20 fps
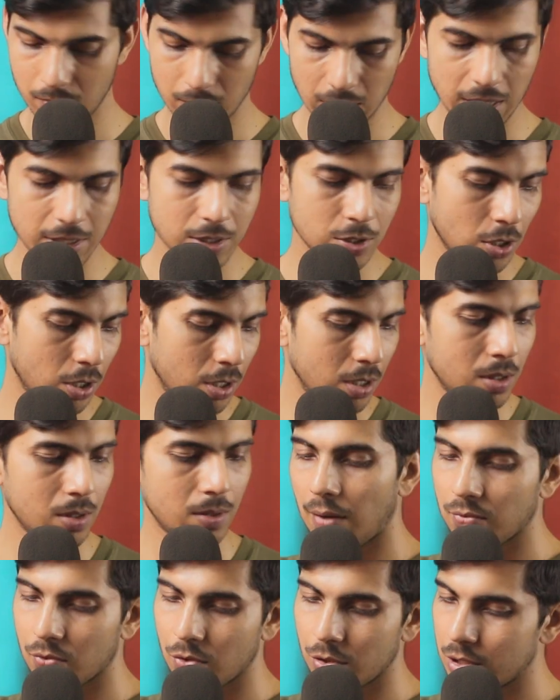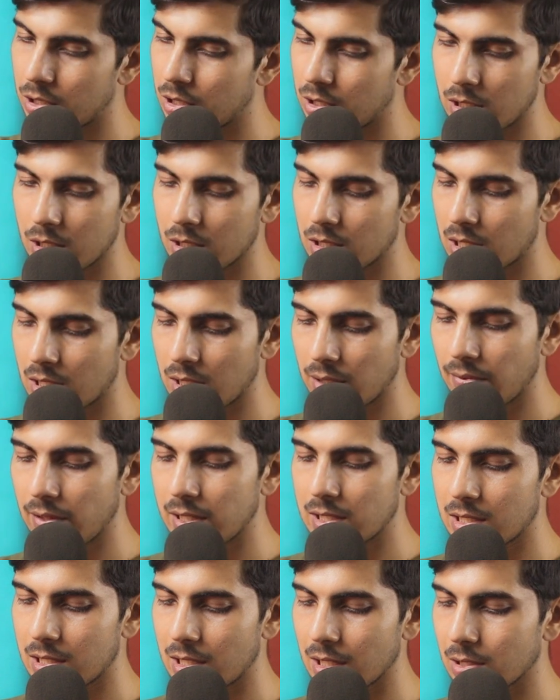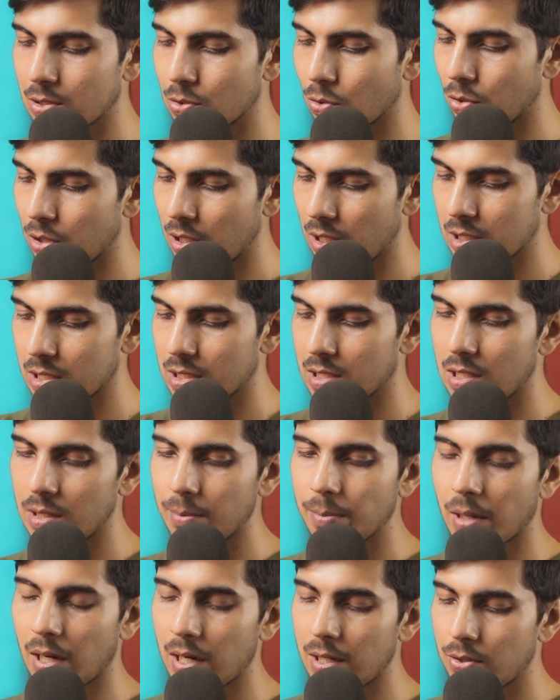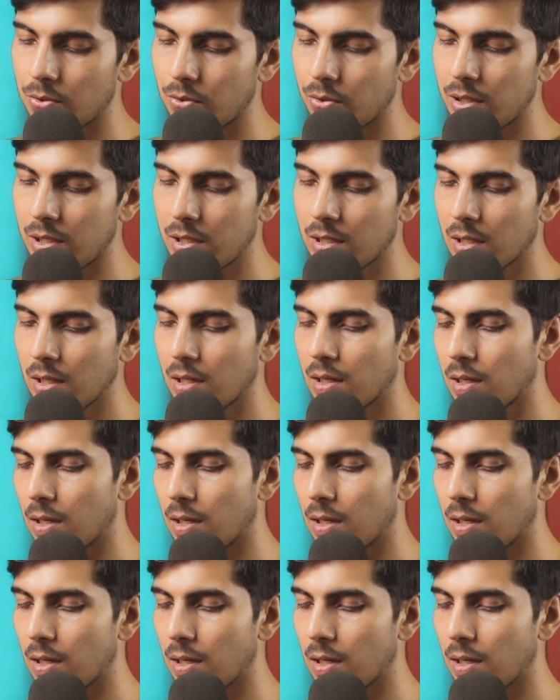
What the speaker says: that's all. Of course, this is 3-way stick, so there's 3 parts to it,